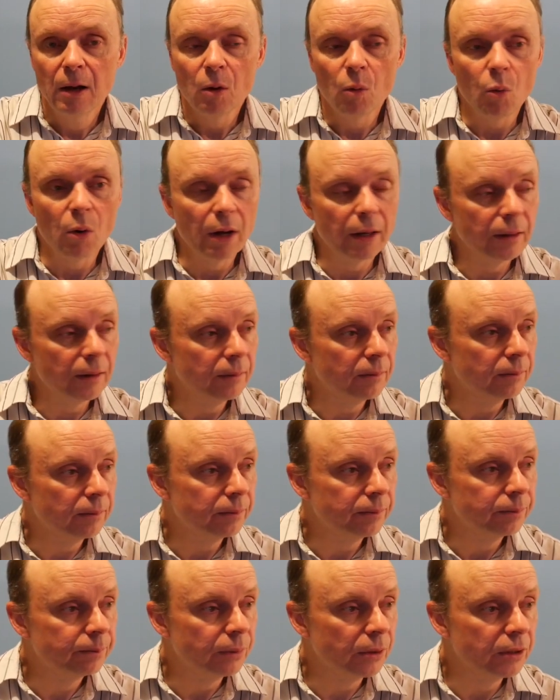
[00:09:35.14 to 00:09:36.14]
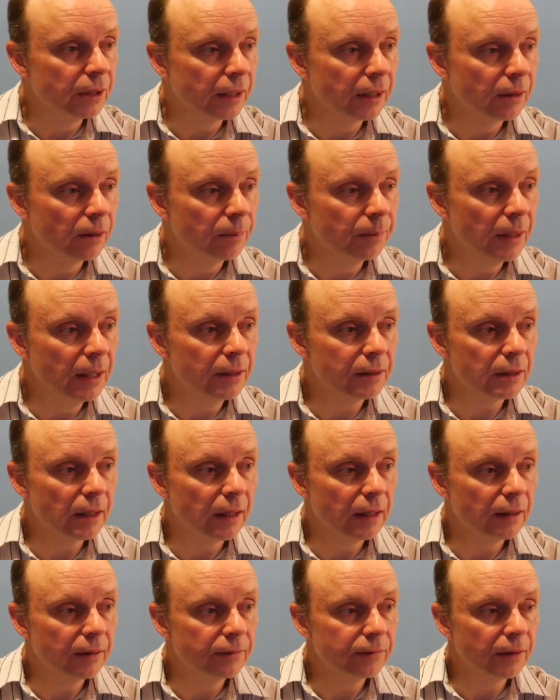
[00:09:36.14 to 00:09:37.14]
One particular piece
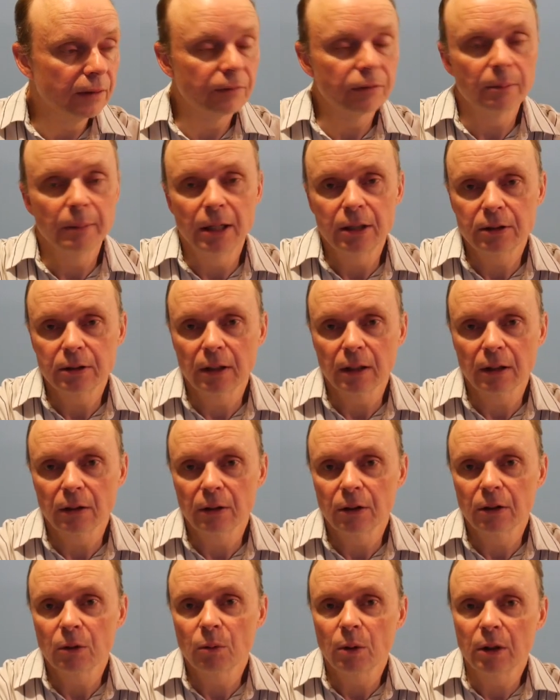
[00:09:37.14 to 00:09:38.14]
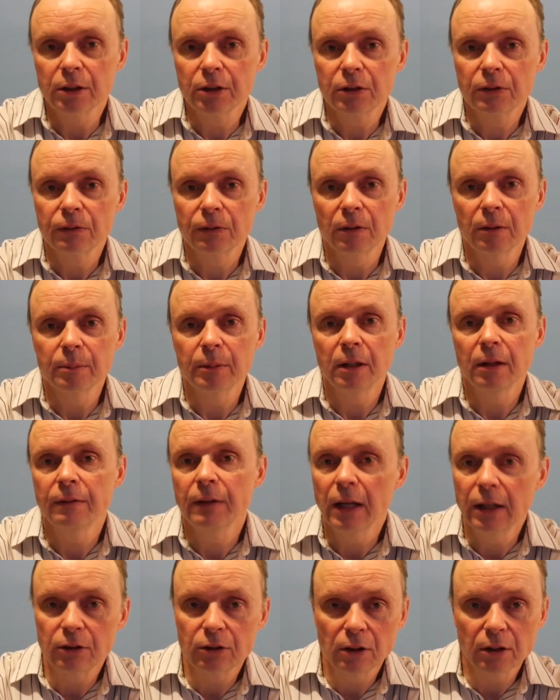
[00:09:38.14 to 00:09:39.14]
of information I learned once from an
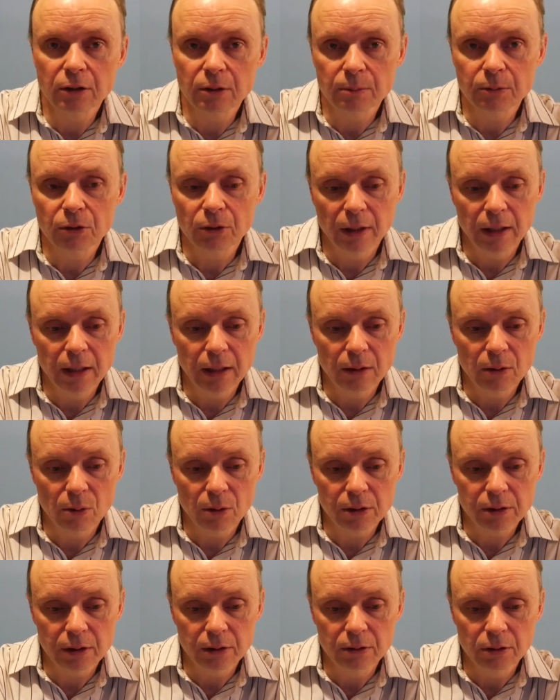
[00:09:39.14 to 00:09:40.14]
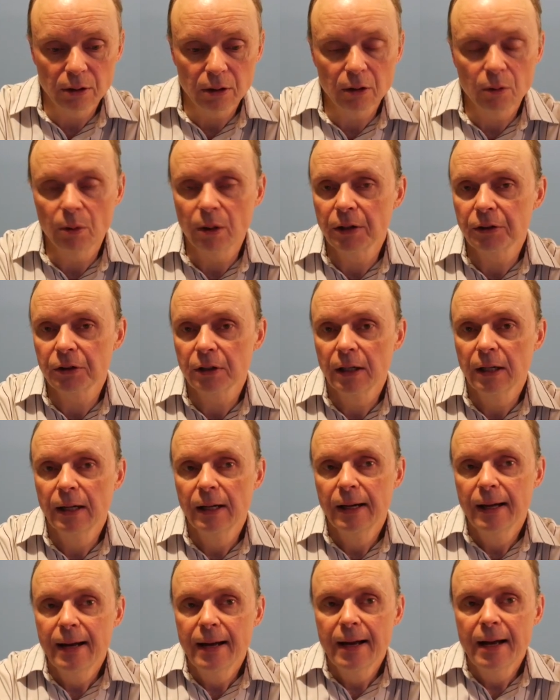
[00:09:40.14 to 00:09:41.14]
evangelism training course I took was,
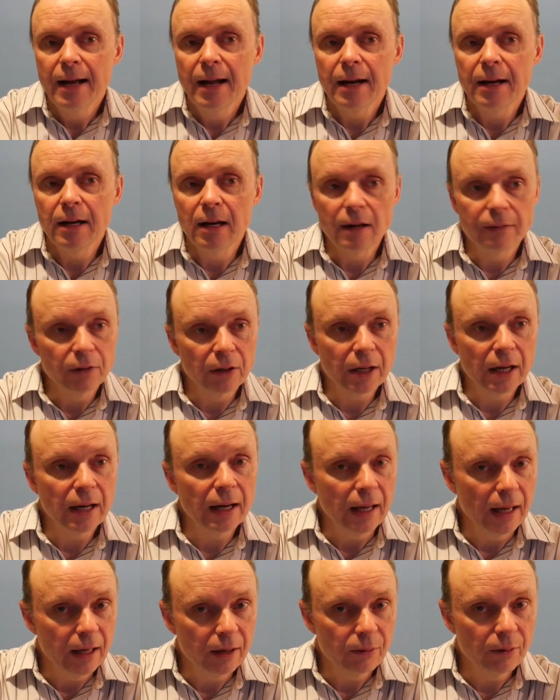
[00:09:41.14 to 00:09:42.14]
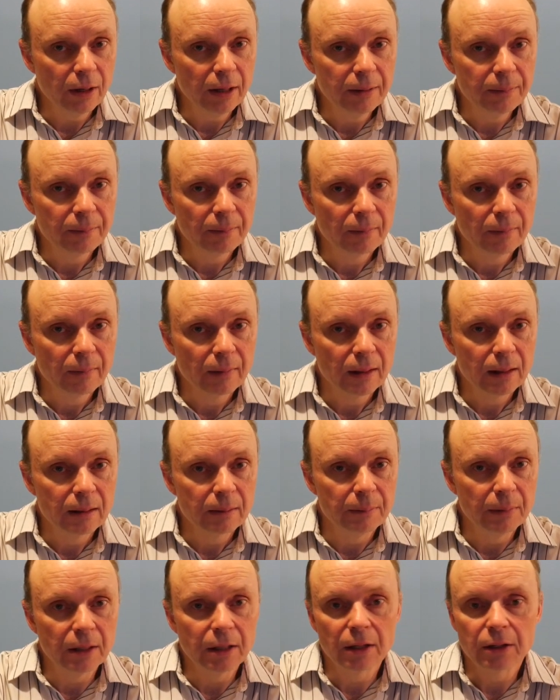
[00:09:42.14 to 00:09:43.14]
never get angry,
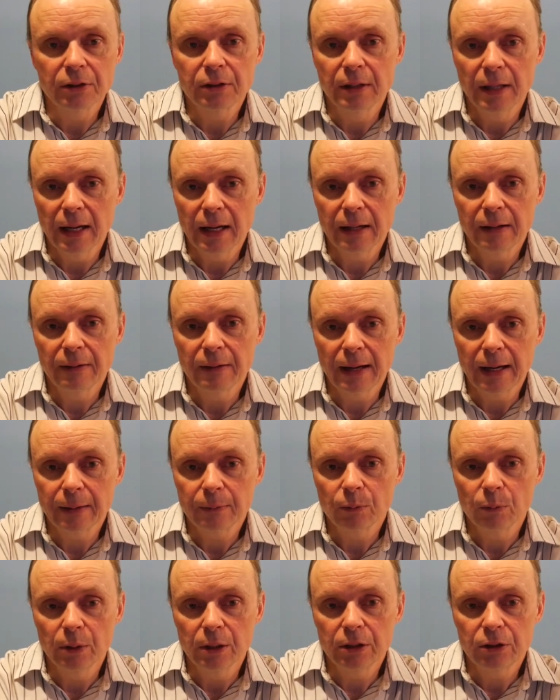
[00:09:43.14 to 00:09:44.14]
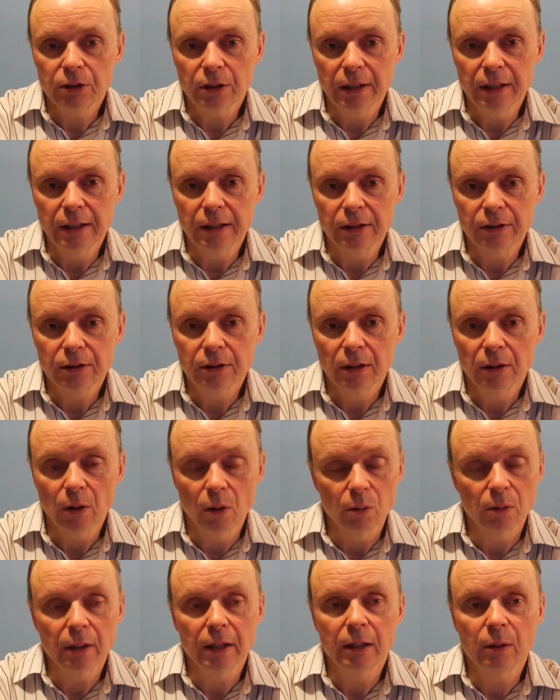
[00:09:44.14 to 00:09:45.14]
because then that which is
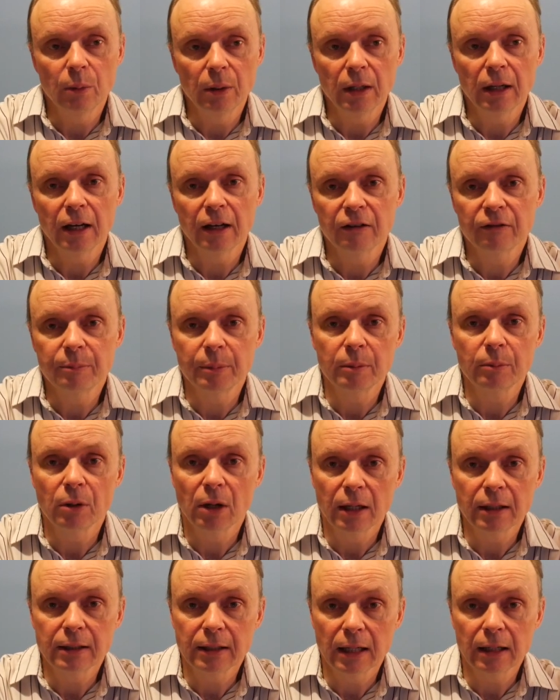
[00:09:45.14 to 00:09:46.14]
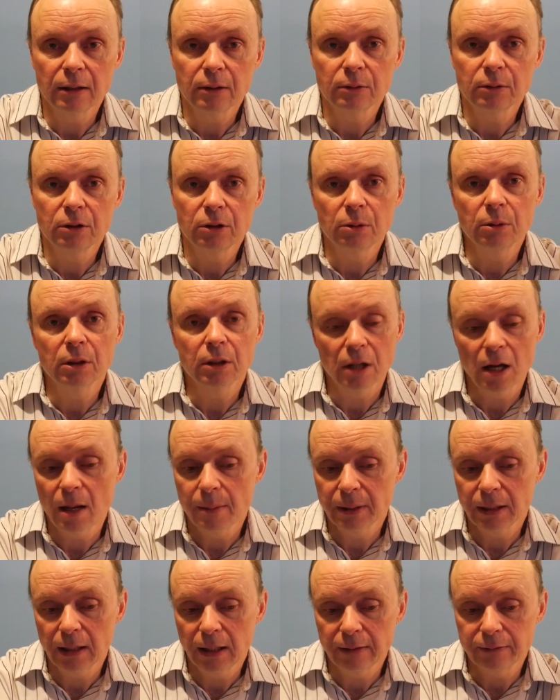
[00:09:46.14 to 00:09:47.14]
holy will have been brought down to a
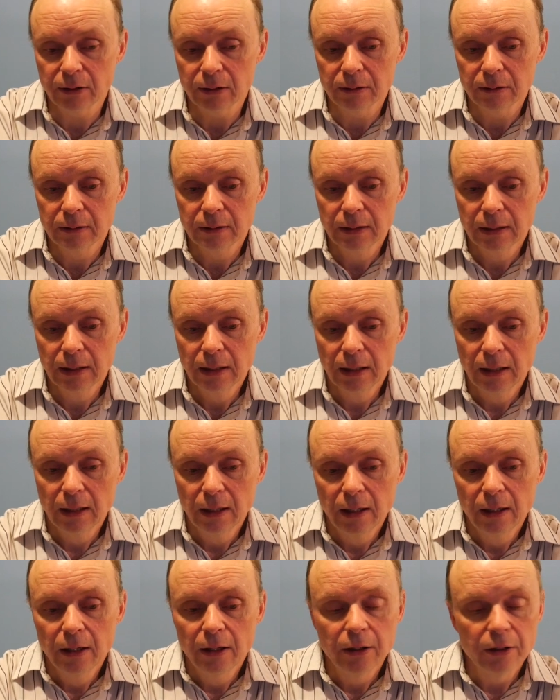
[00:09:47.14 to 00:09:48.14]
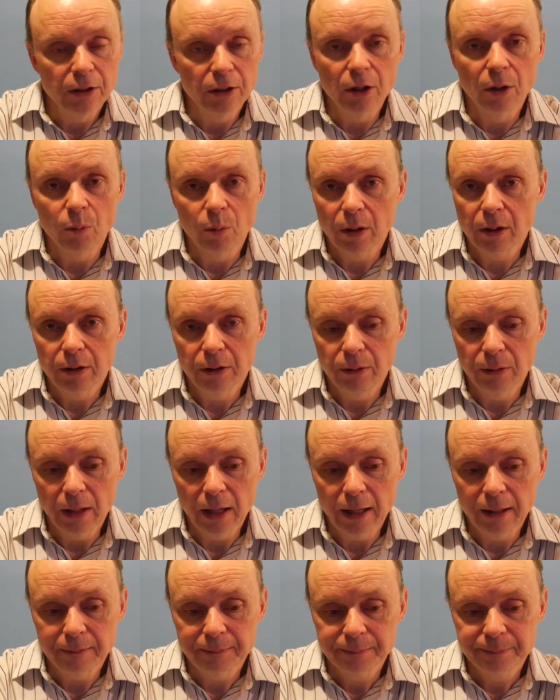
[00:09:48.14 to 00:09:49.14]
common level. You don't want to do
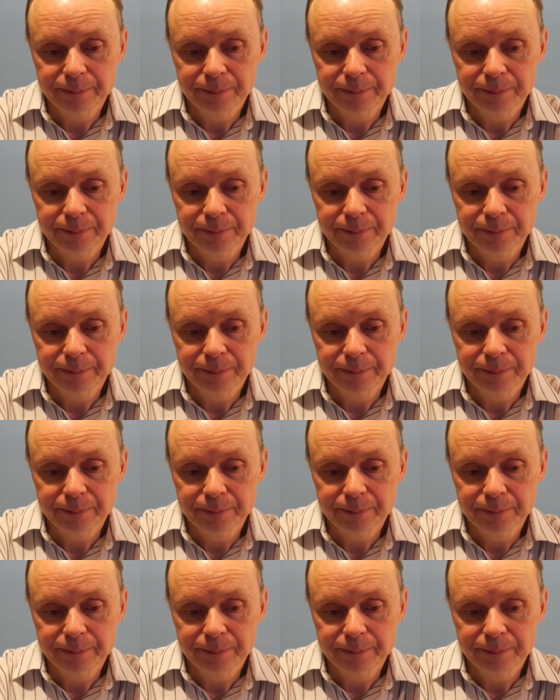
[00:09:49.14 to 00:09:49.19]
that.